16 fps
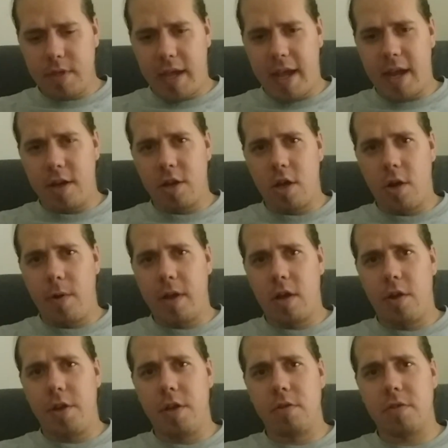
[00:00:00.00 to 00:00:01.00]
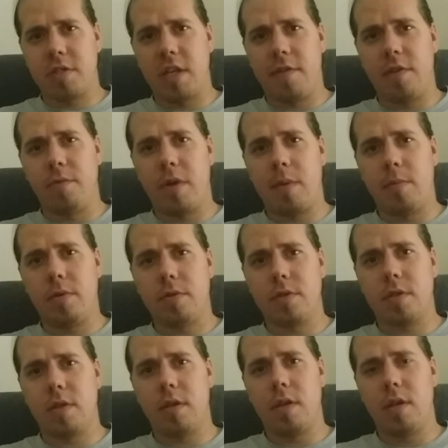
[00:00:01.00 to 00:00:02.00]
and going on Note 7
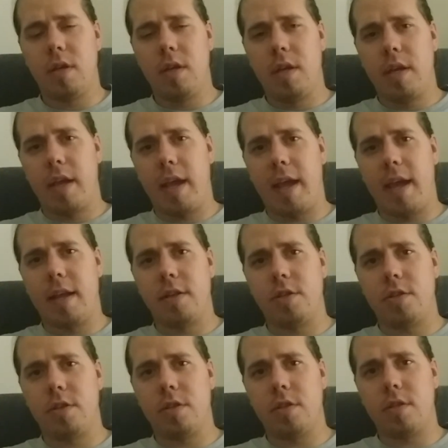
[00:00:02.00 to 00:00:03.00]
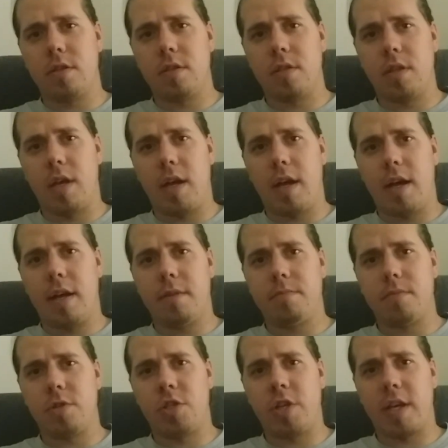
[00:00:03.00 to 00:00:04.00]
Rebels and
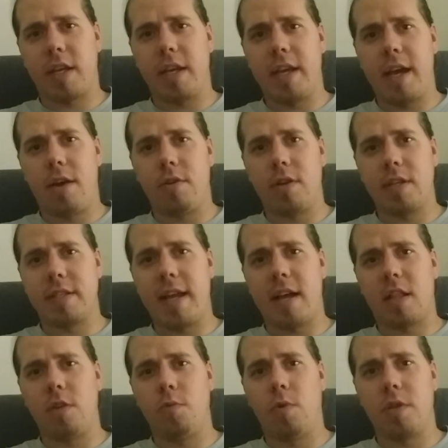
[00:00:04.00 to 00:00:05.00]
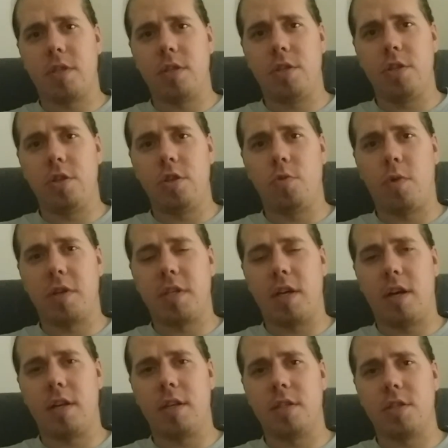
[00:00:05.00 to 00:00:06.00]
checking out exactly what to do, what to
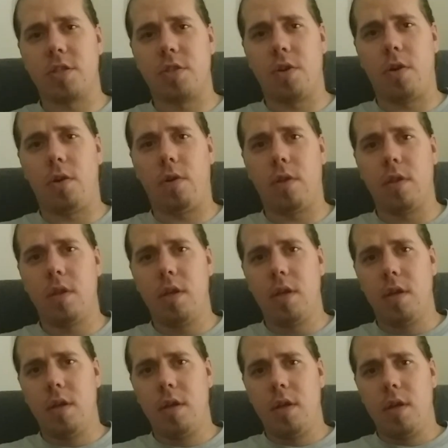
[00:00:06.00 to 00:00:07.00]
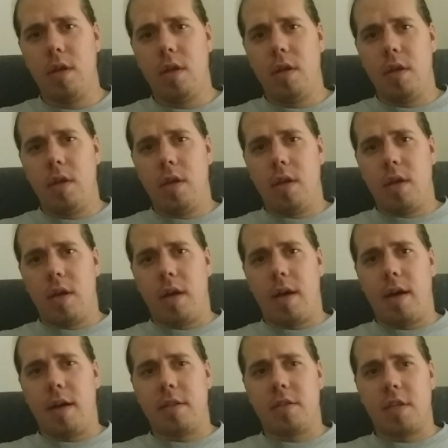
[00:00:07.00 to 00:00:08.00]
uninstall
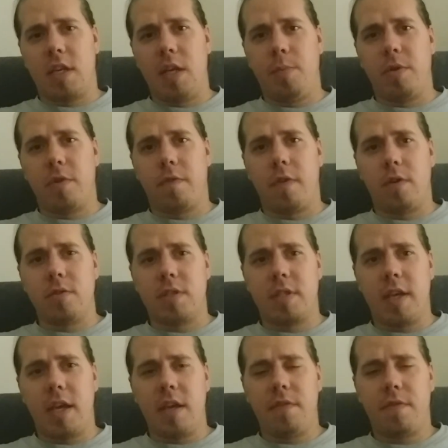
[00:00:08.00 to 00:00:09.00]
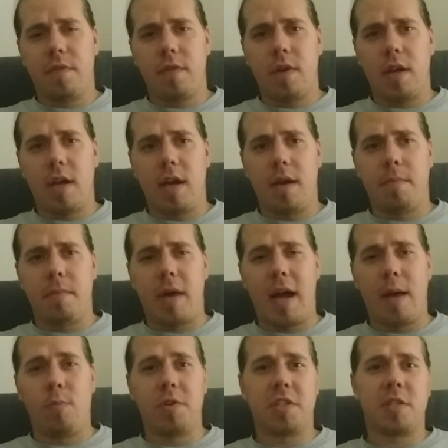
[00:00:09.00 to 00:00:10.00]
to keep your phone safe.
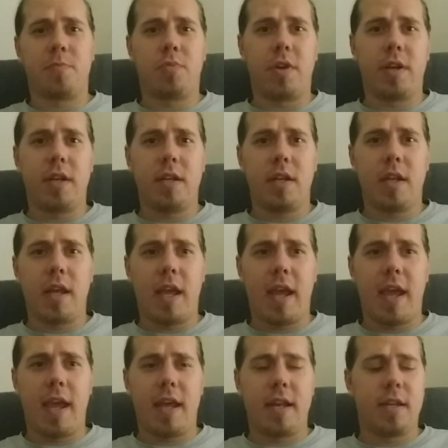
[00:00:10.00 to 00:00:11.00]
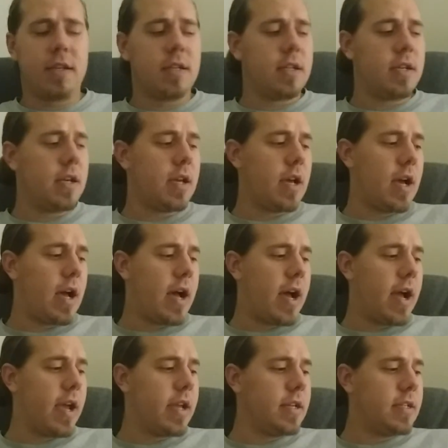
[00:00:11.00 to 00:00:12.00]
I'm with Sprint and
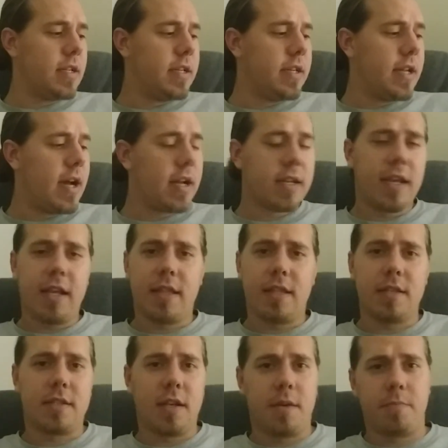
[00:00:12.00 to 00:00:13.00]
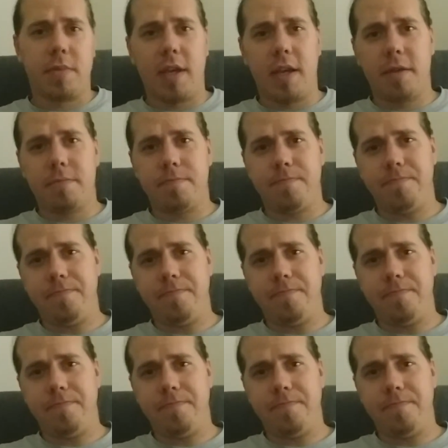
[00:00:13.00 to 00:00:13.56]
I did not get this update.